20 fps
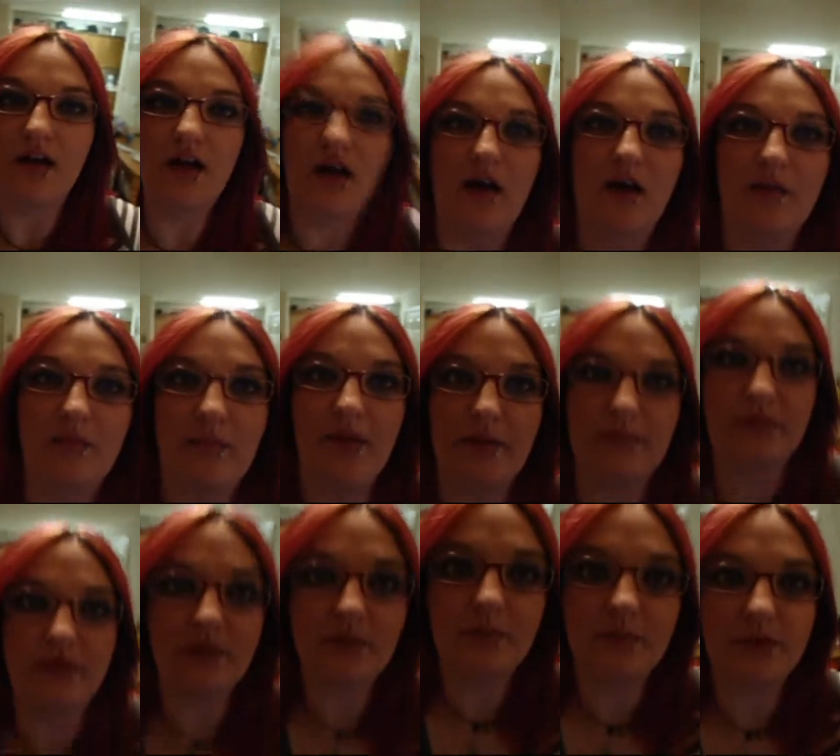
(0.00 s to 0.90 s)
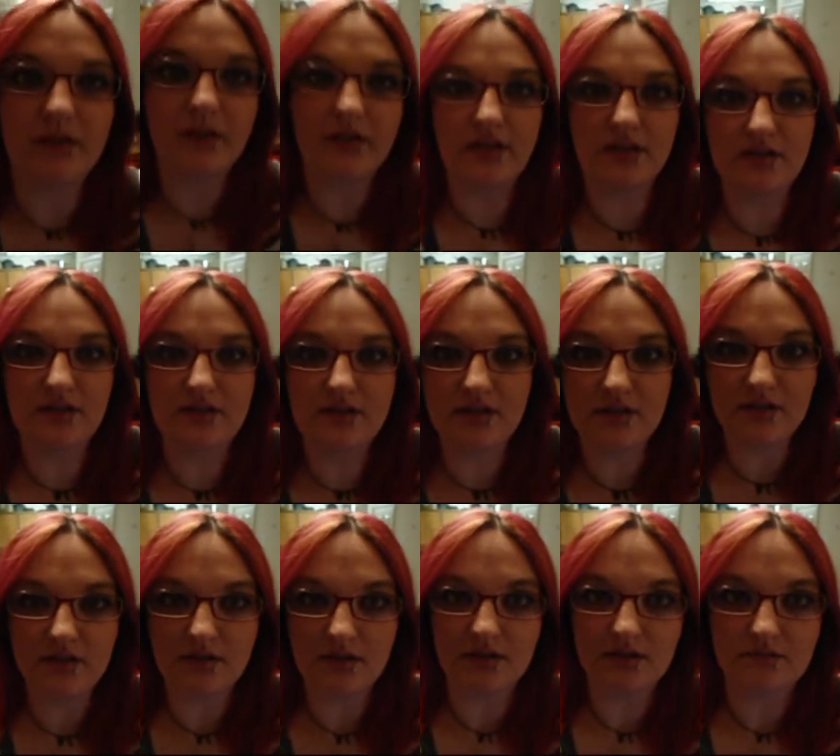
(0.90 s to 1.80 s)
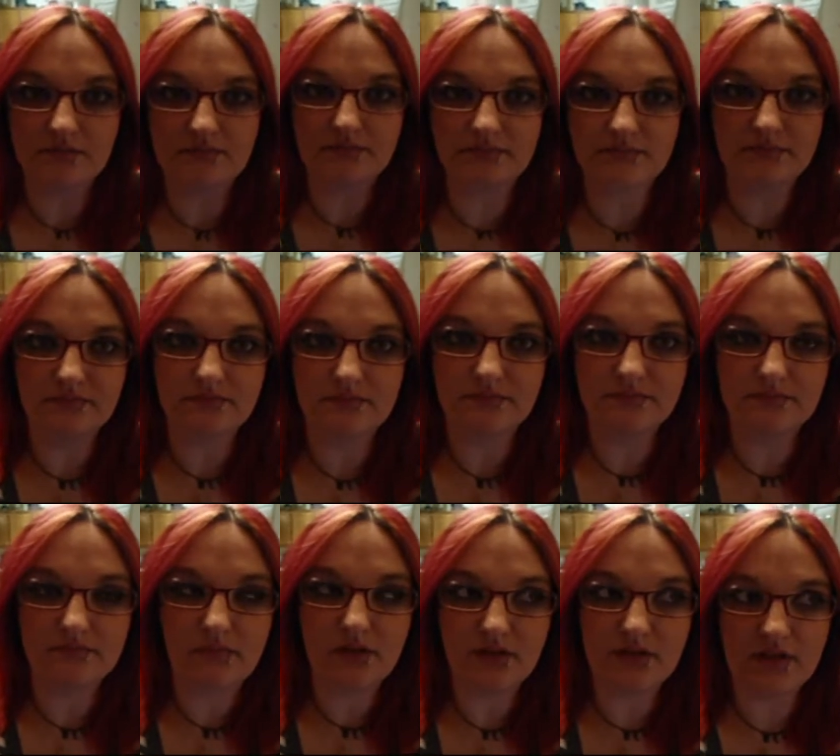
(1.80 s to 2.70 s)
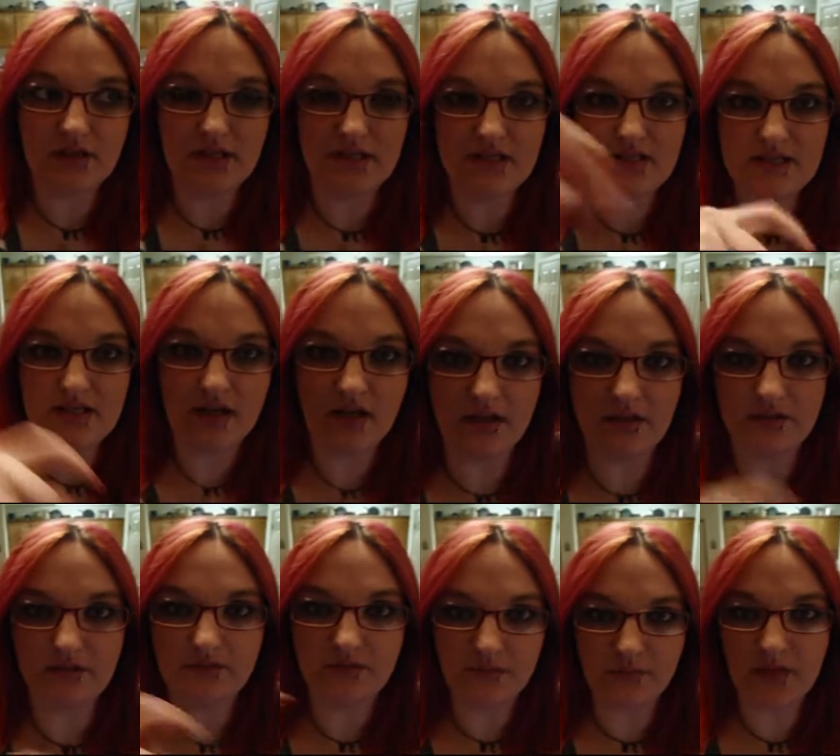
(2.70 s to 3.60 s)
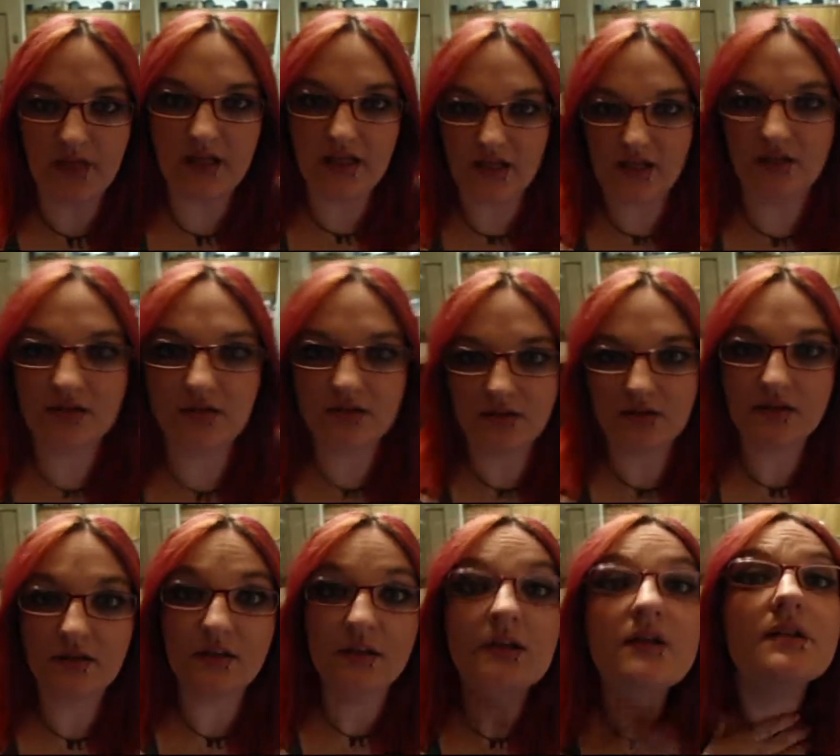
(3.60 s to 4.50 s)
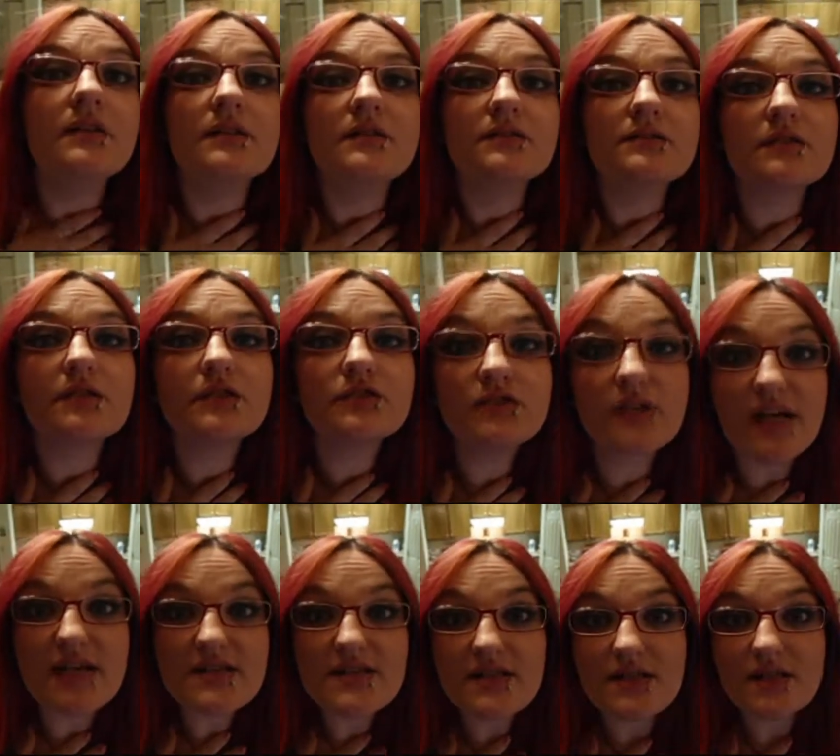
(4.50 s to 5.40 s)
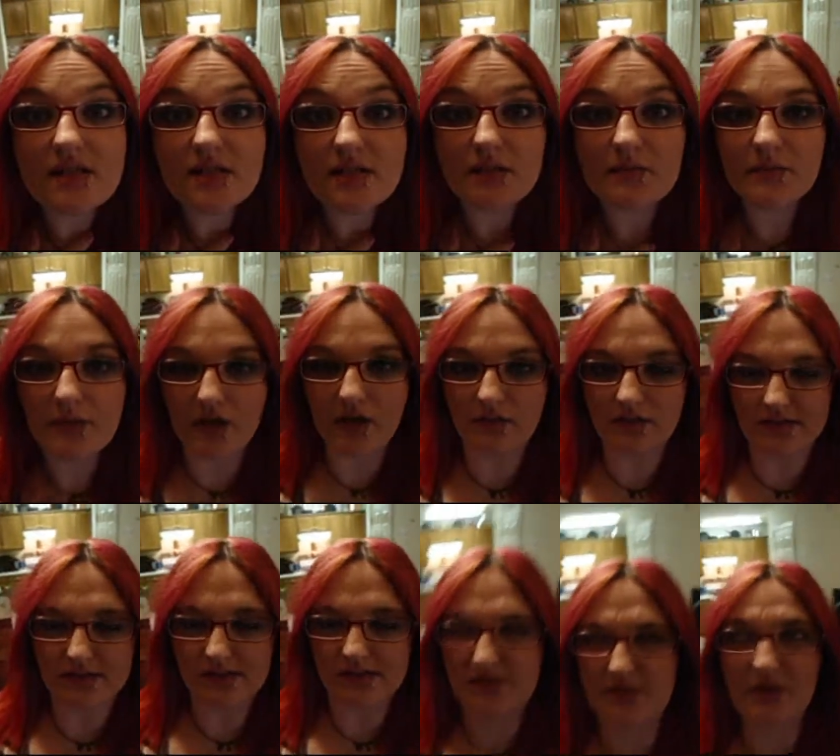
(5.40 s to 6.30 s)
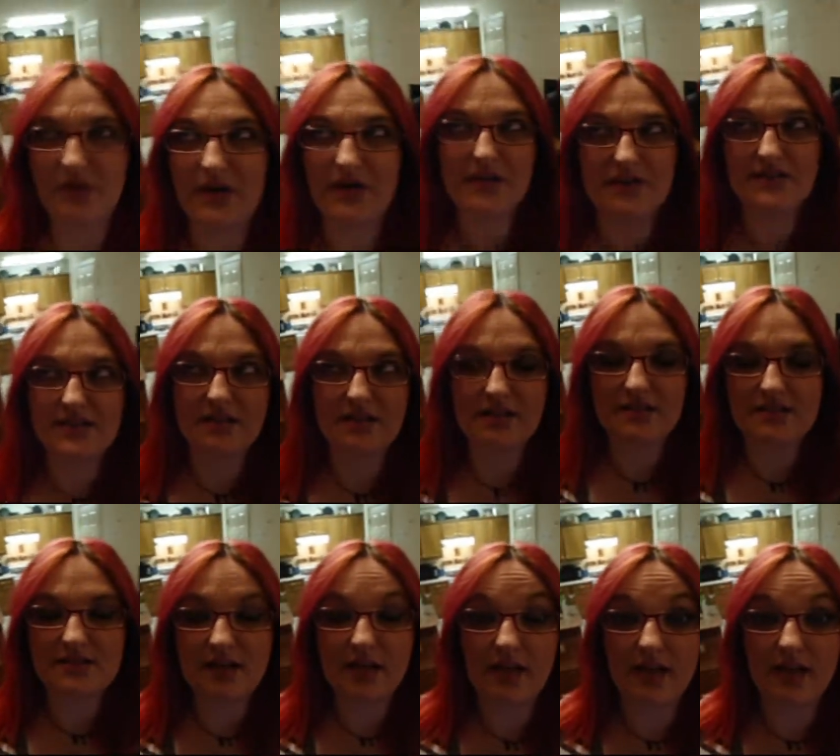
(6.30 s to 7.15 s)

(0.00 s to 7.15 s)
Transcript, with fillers: Um, I'm going to put links of me dressed in them, right links. Why do I say links?